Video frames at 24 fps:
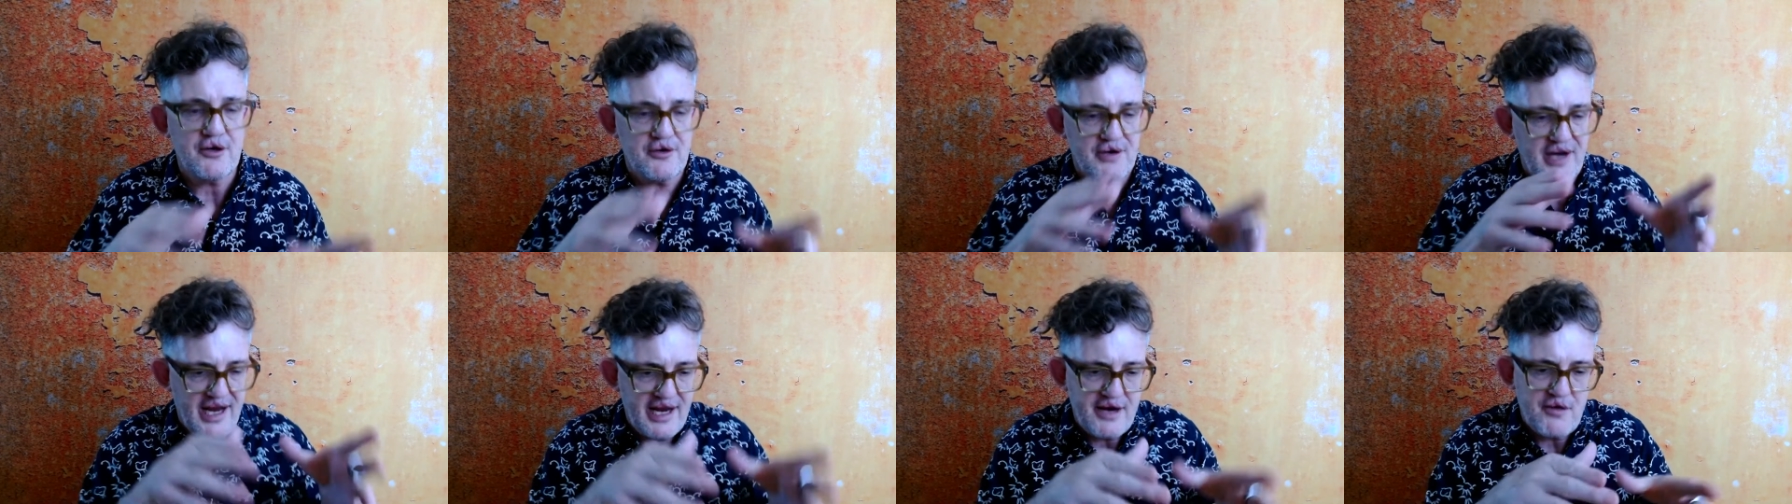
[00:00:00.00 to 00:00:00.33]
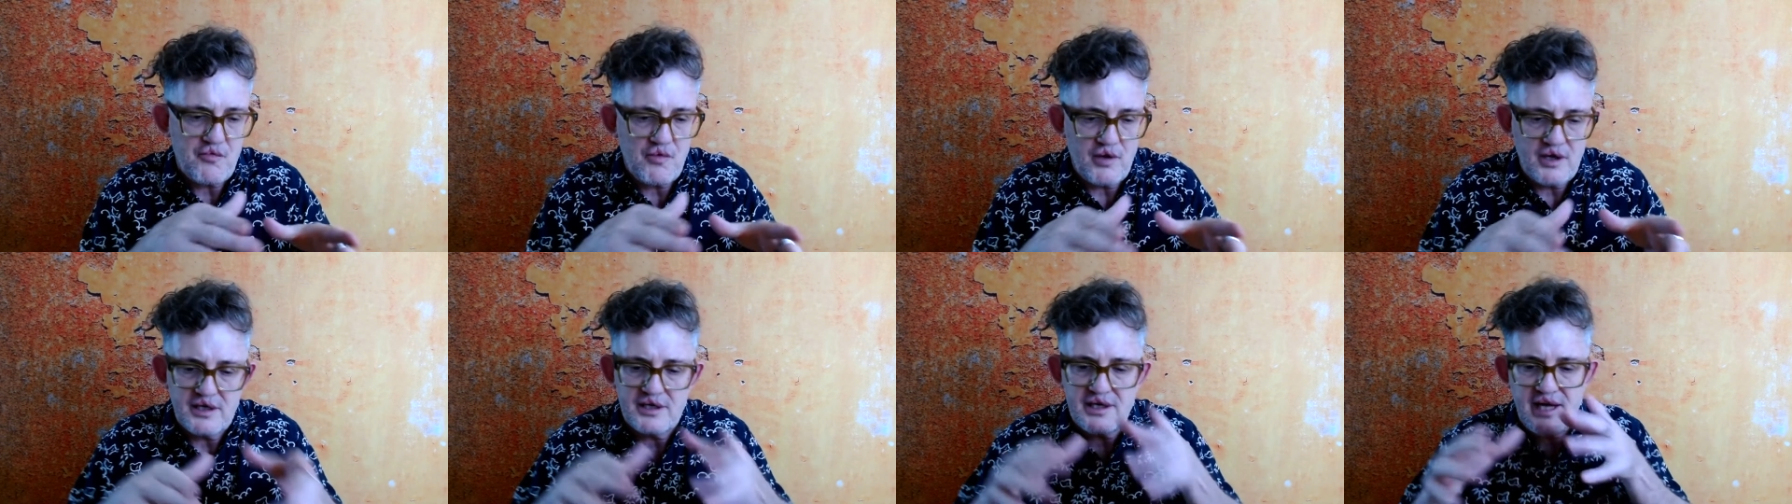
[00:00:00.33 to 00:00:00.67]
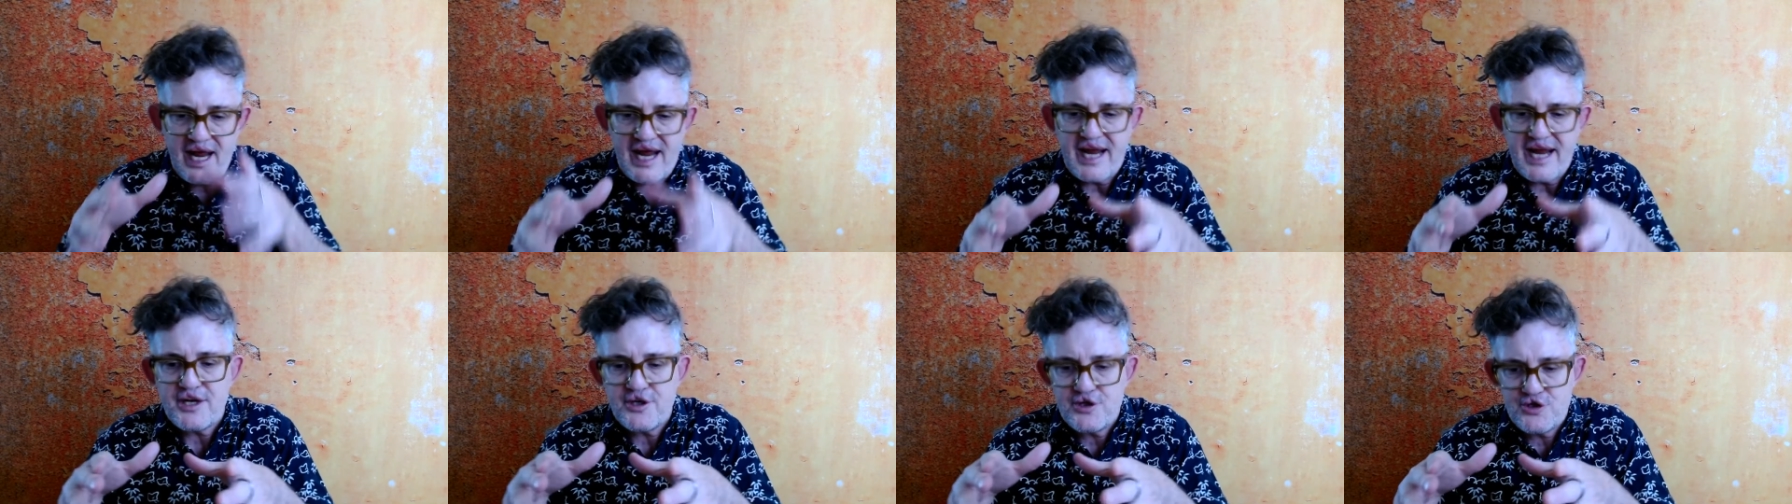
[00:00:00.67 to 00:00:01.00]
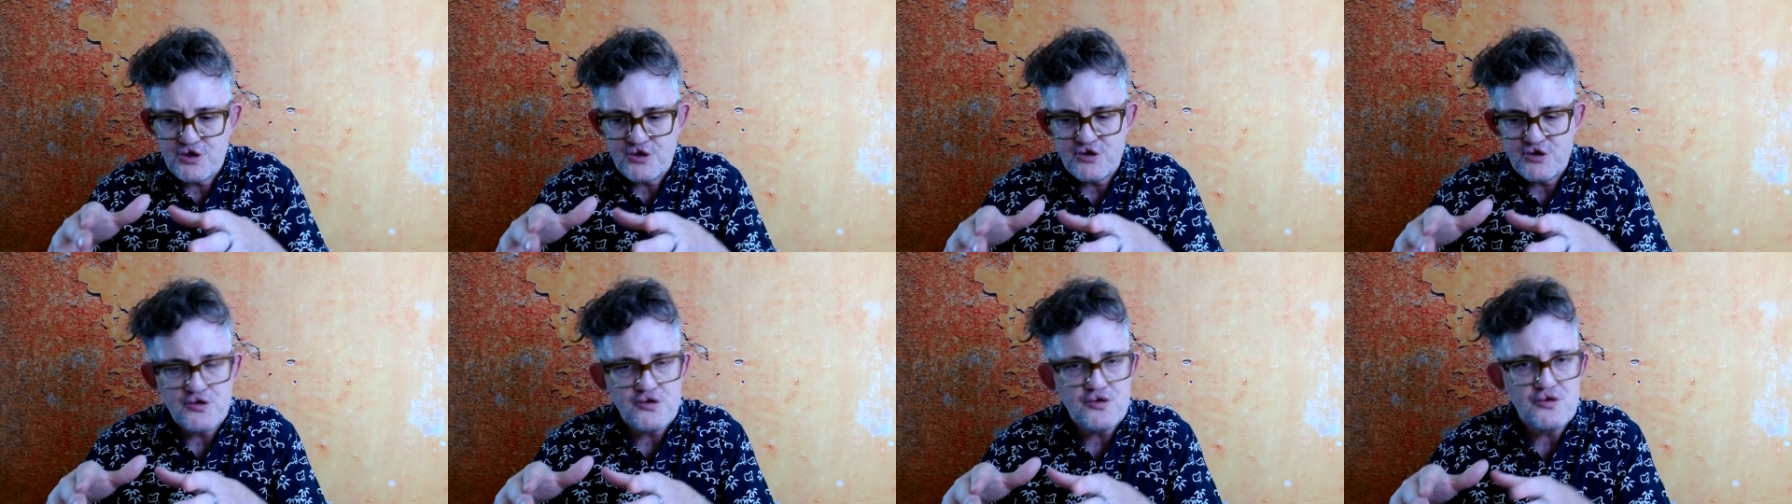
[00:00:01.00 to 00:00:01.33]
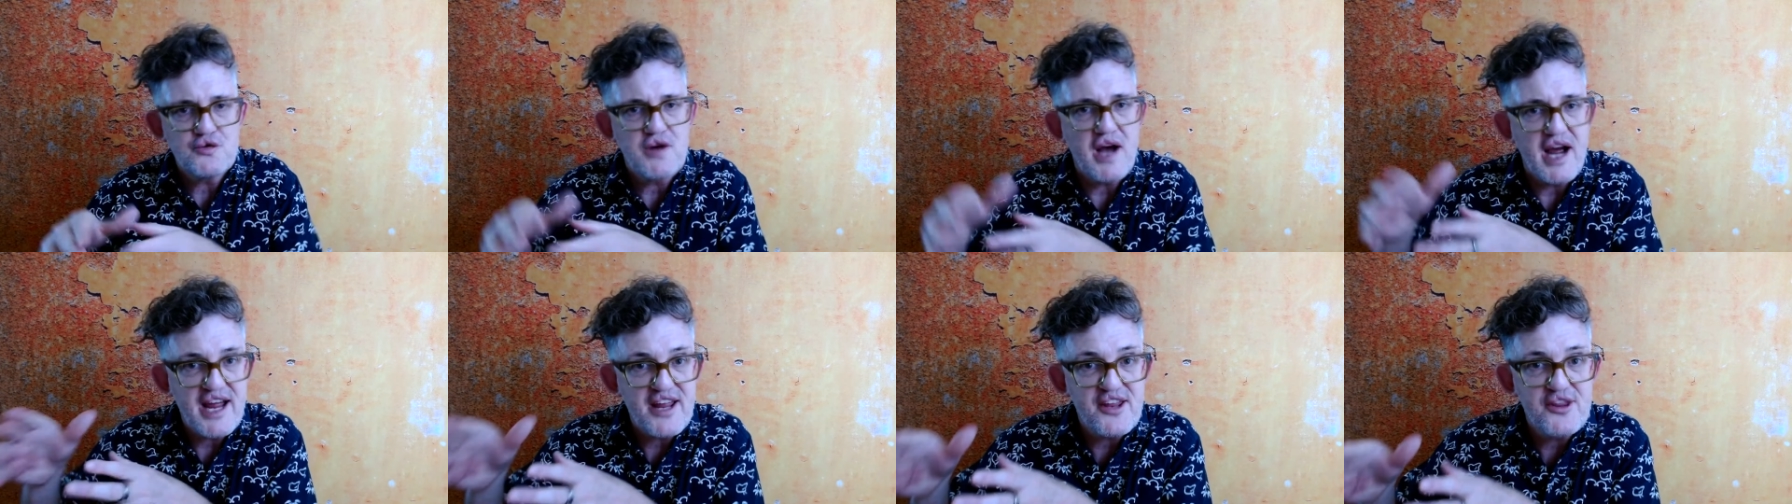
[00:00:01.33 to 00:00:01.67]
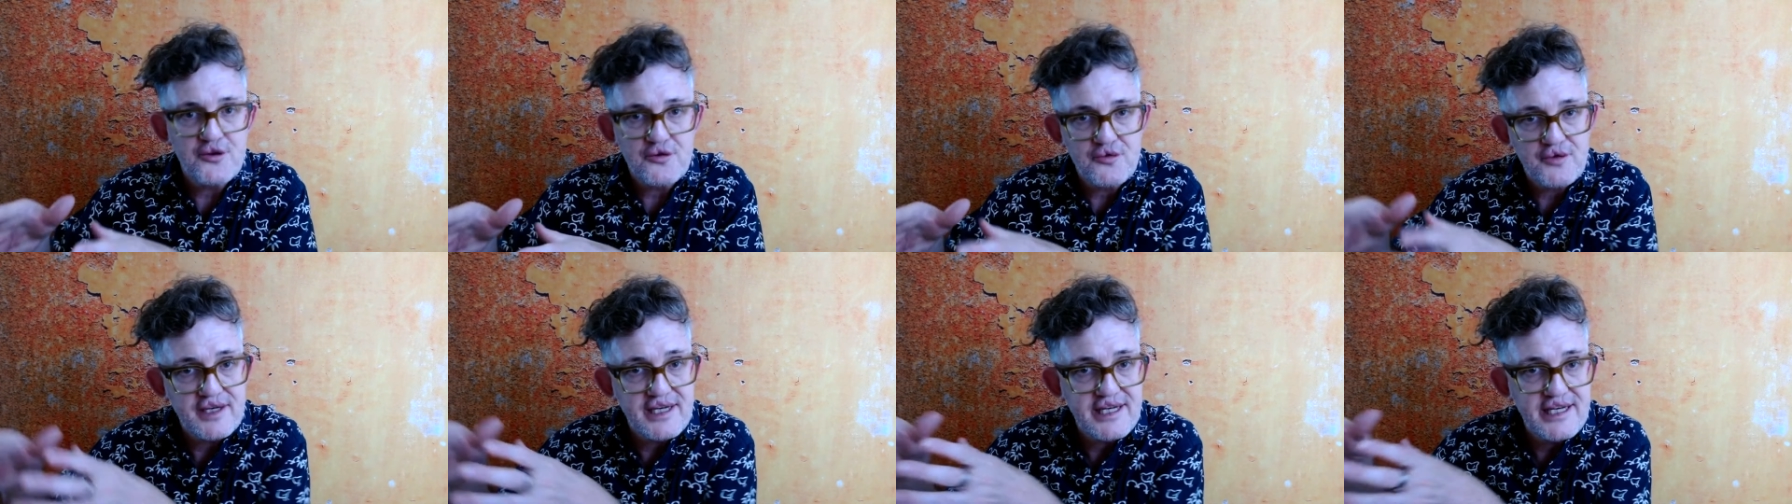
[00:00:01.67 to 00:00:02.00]
A1, A2,
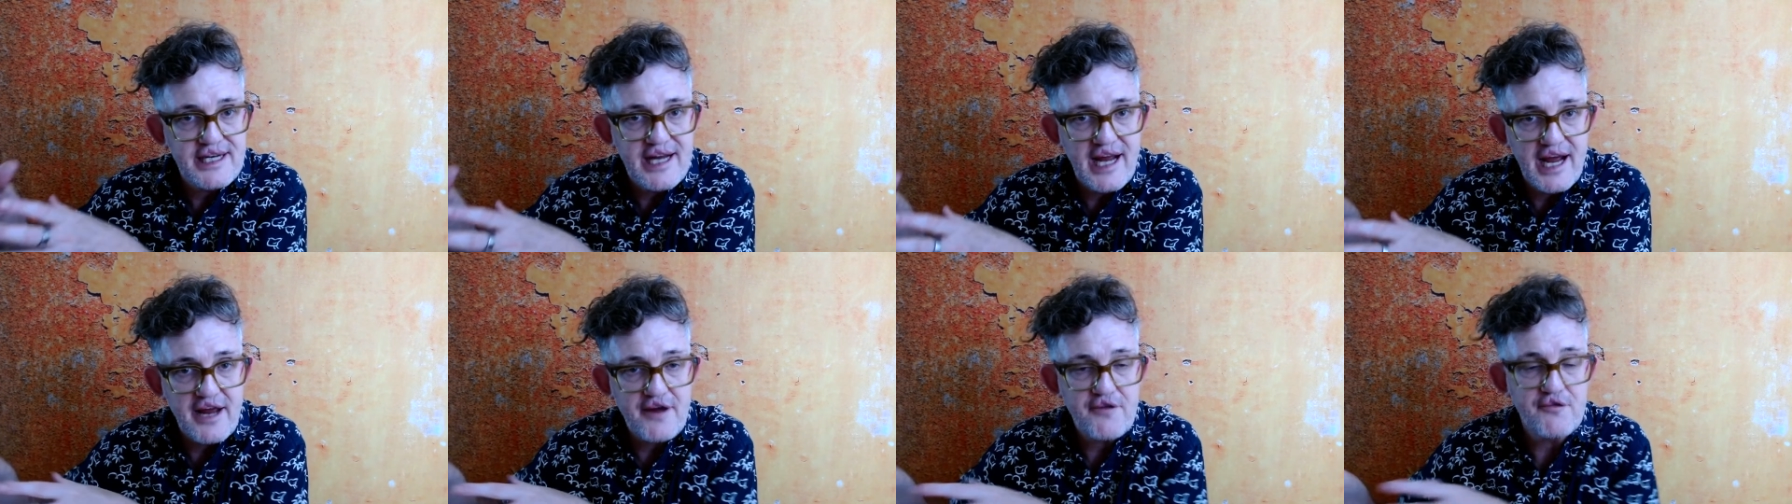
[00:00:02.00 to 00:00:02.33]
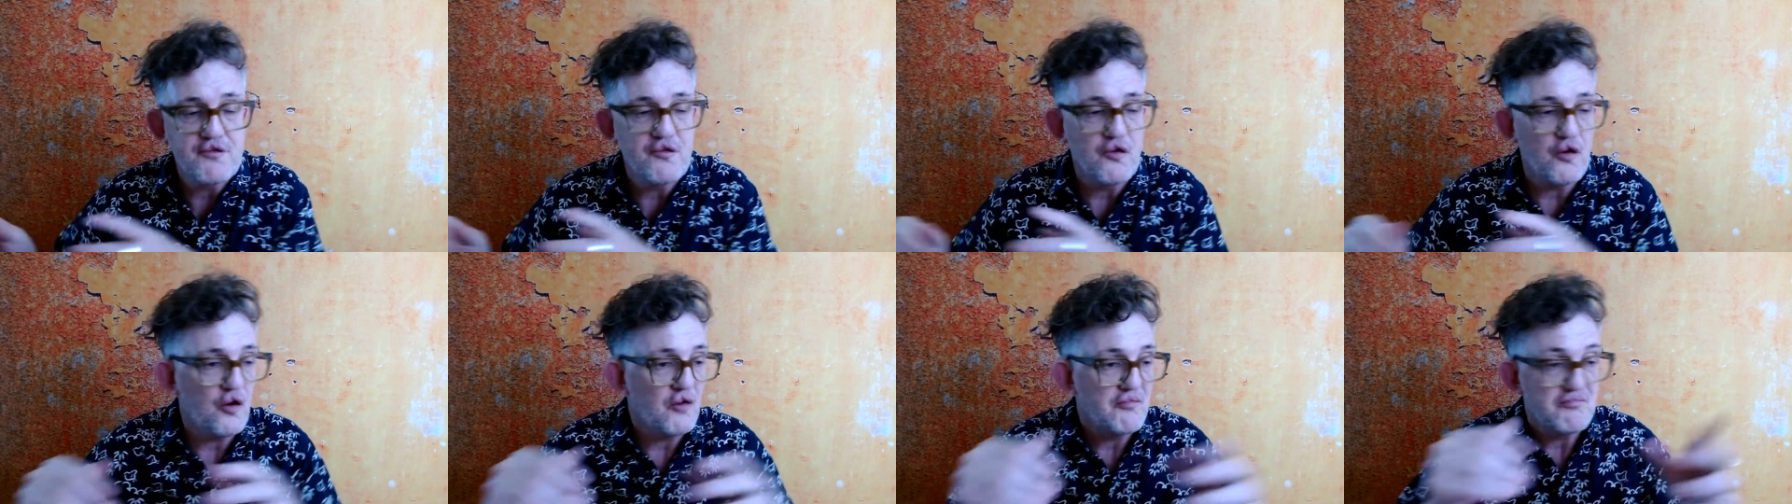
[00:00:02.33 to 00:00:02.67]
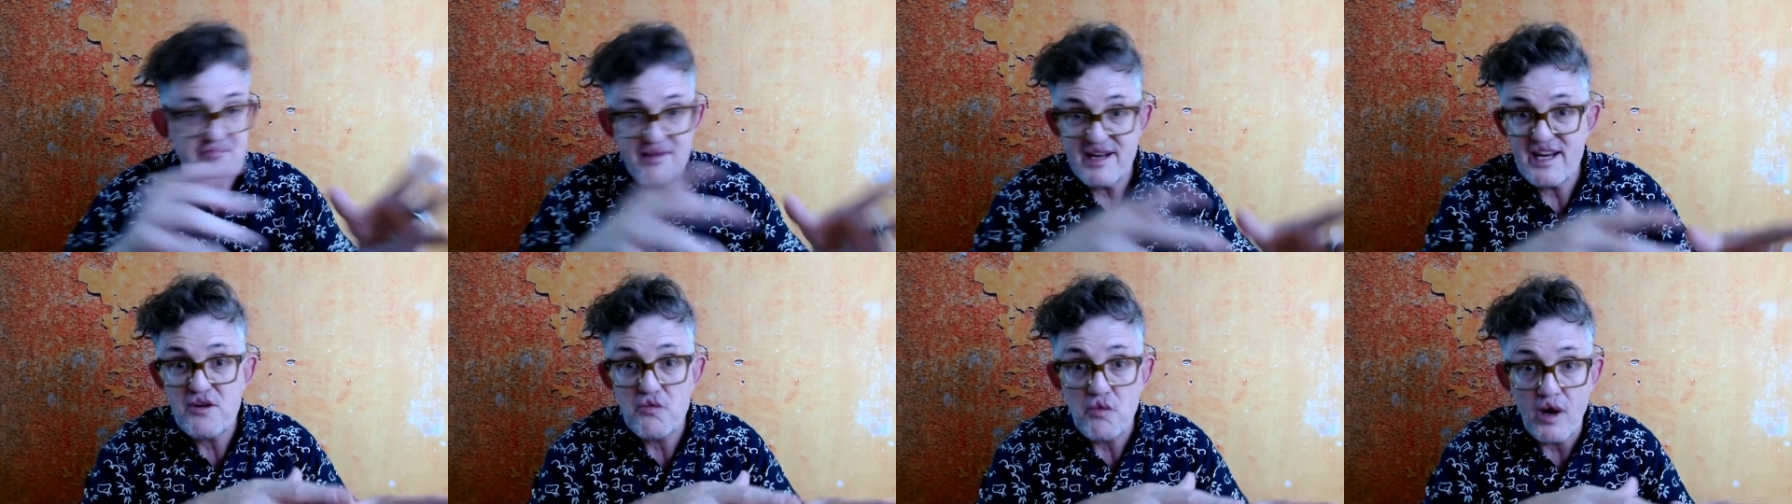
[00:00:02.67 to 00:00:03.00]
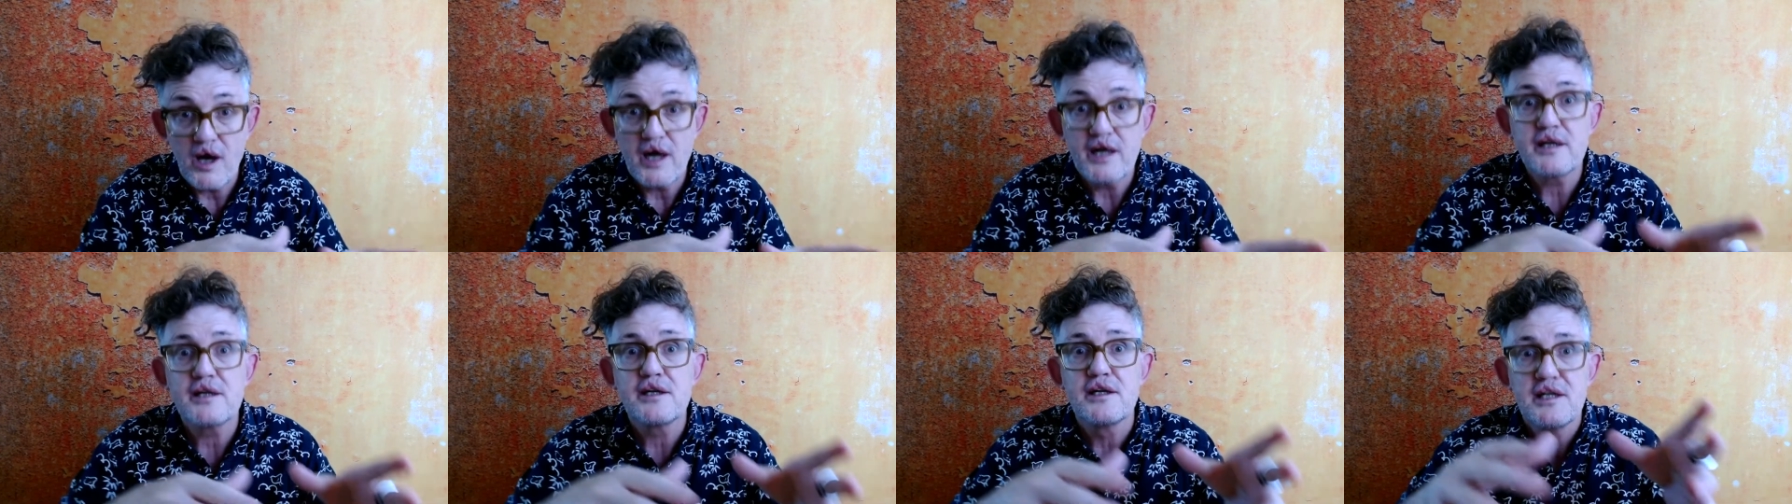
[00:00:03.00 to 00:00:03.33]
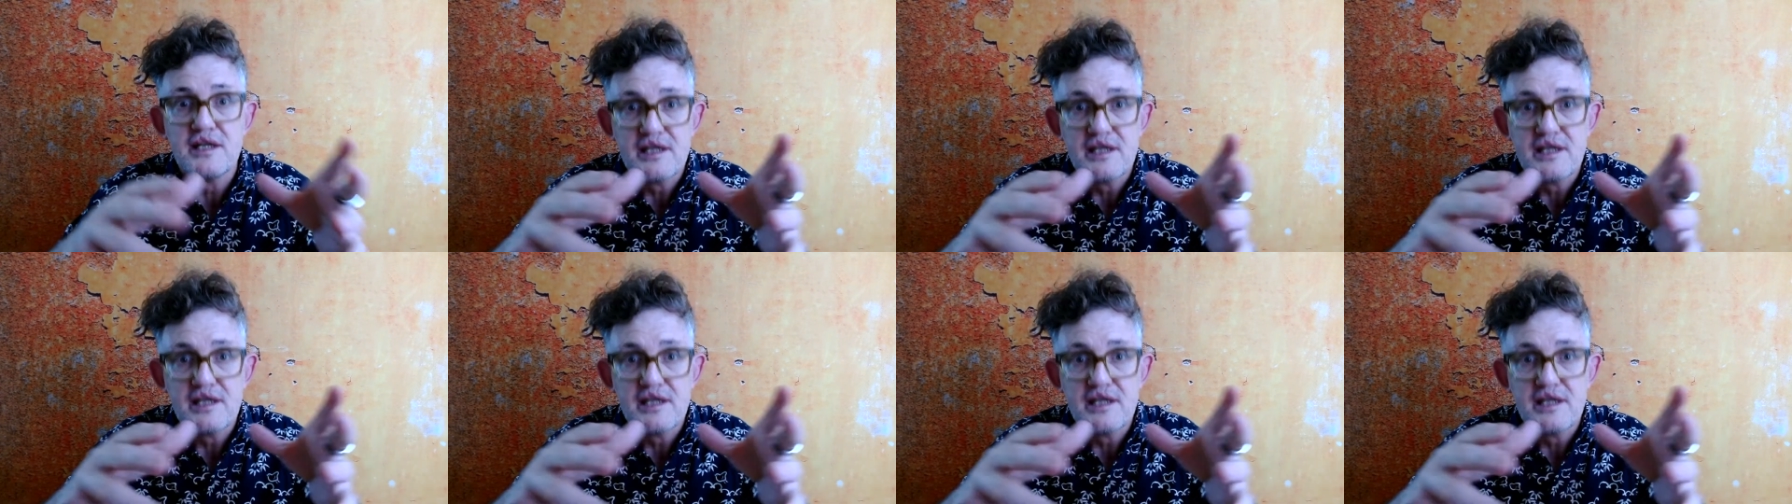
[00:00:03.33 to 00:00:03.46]
A3, A4, B1,